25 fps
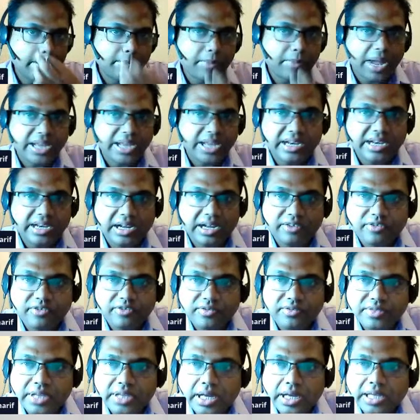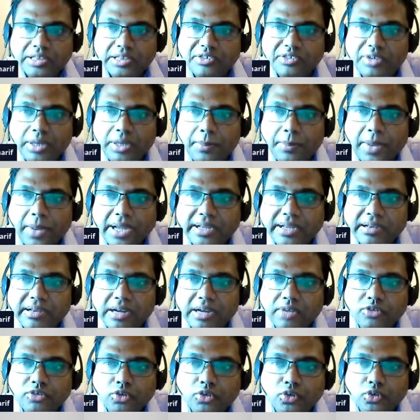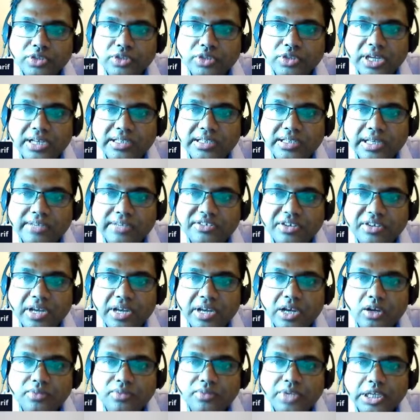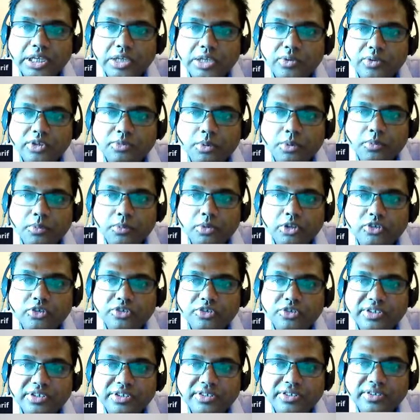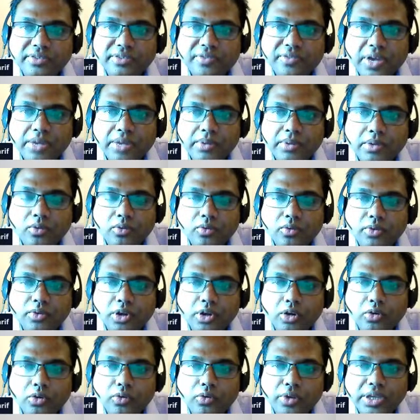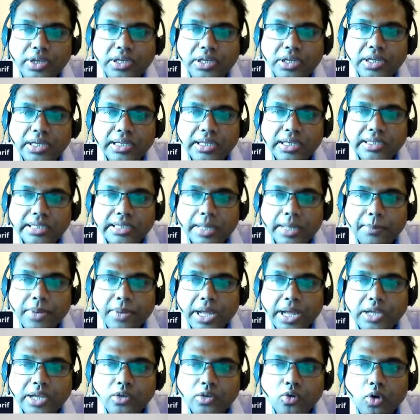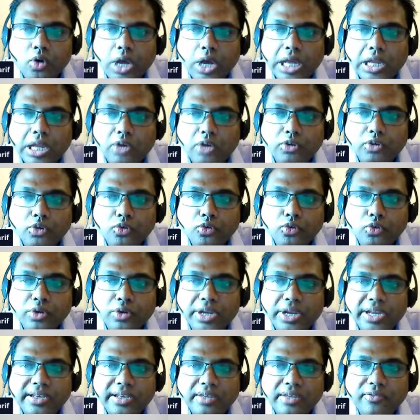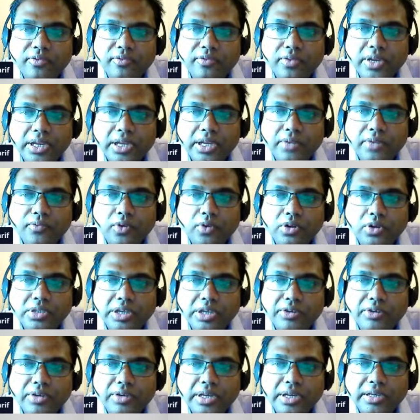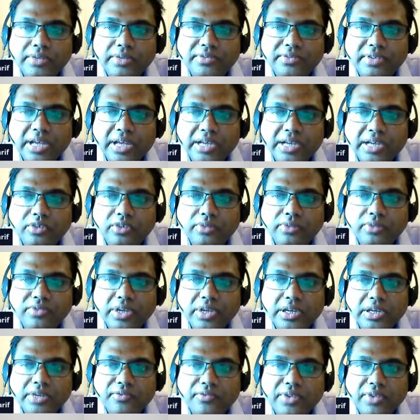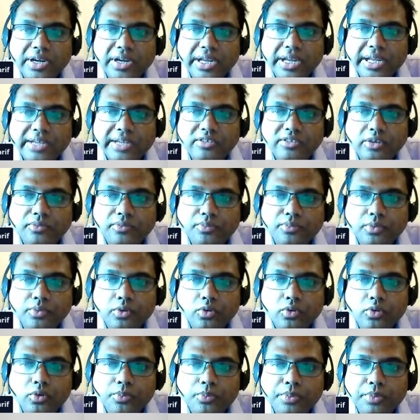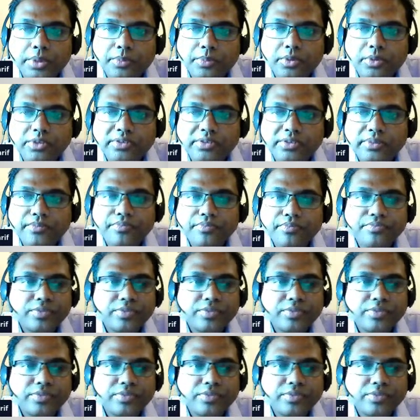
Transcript: Pie graph. The three pie graphs show that the share of the US population 65 and overall growing. The pie graph allow you to get a free for the relative size of the different age of group peoples.